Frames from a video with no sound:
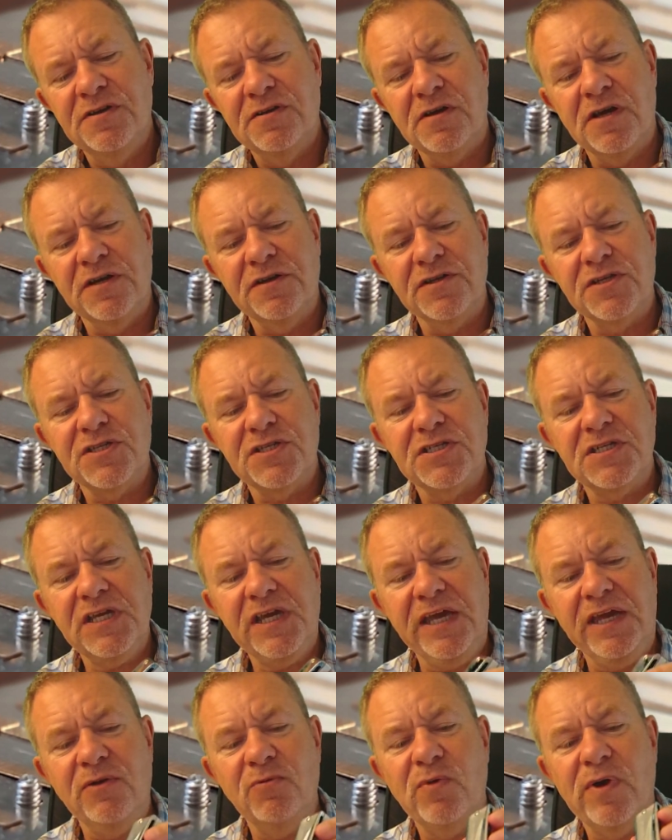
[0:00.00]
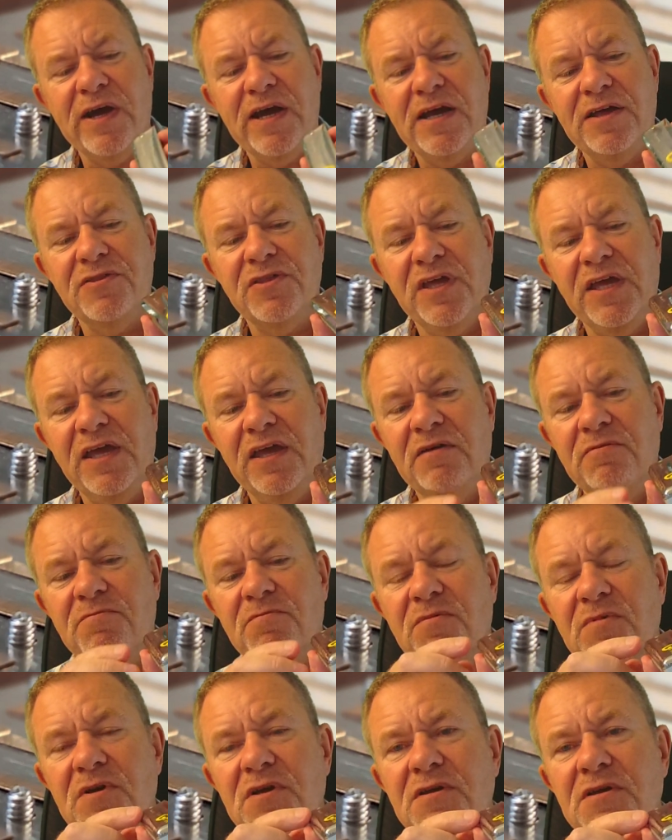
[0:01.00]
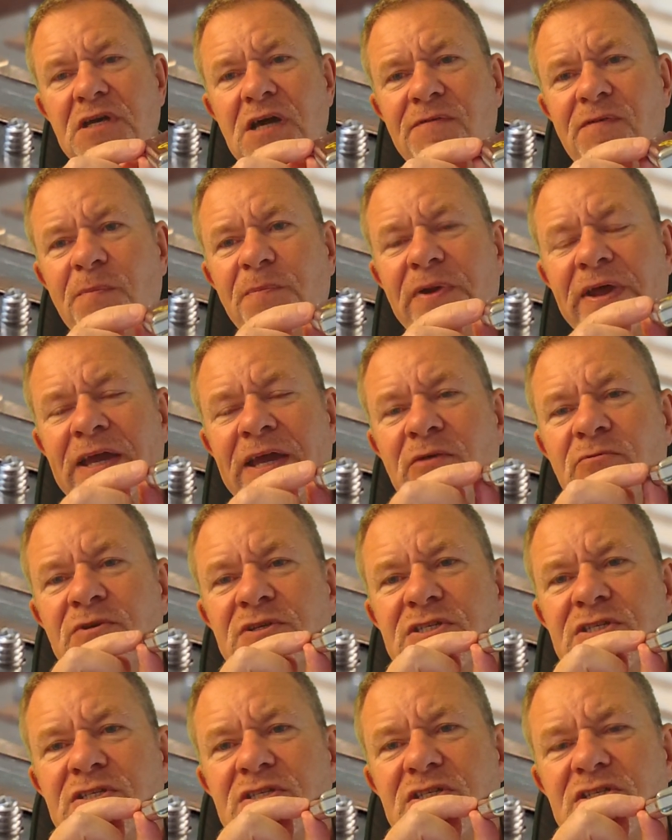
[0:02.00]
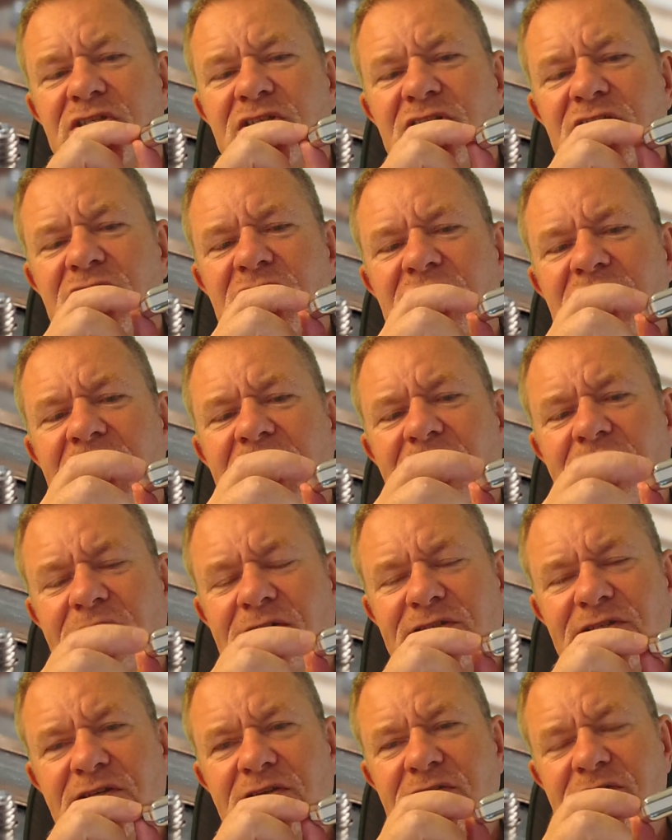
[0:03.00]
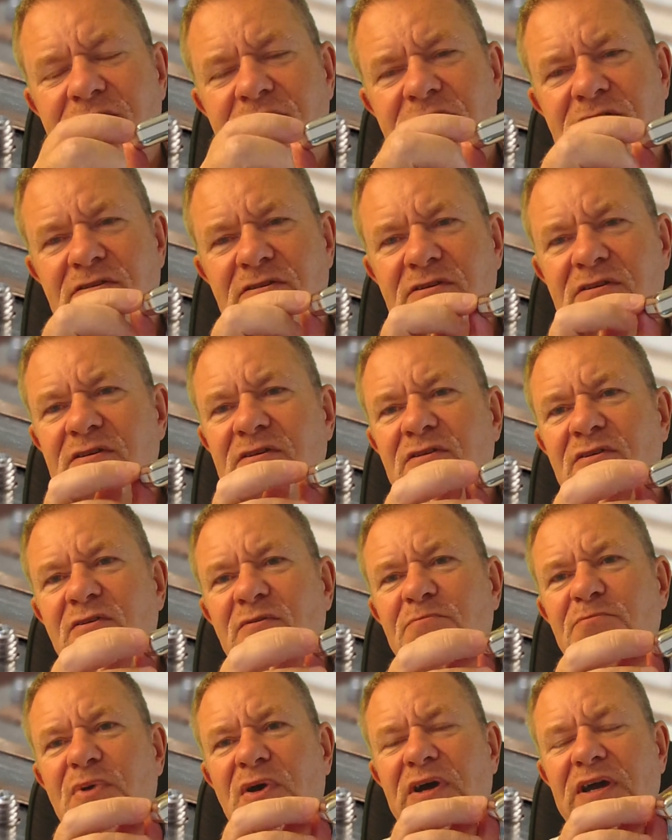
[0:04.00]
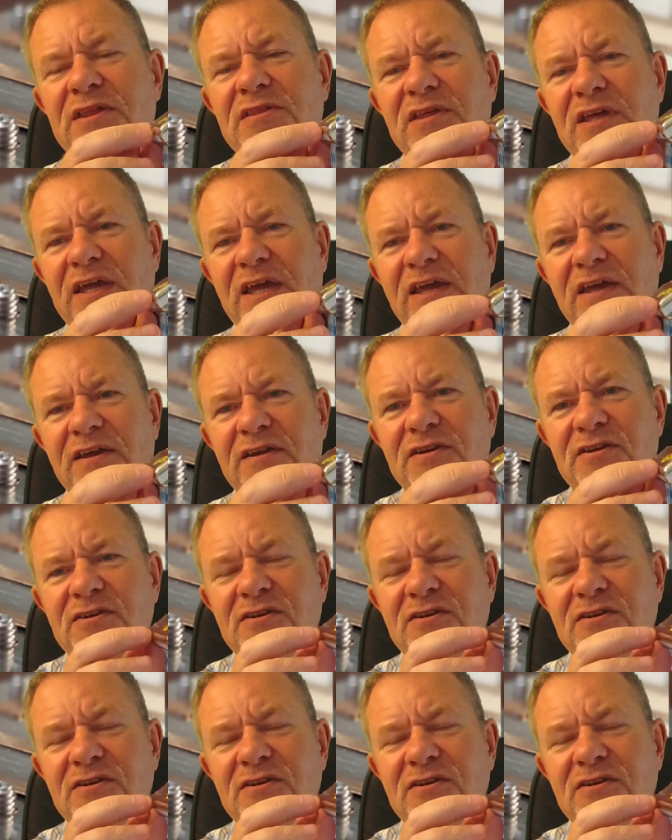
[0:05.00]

I could see where the cover plate was sealed by the,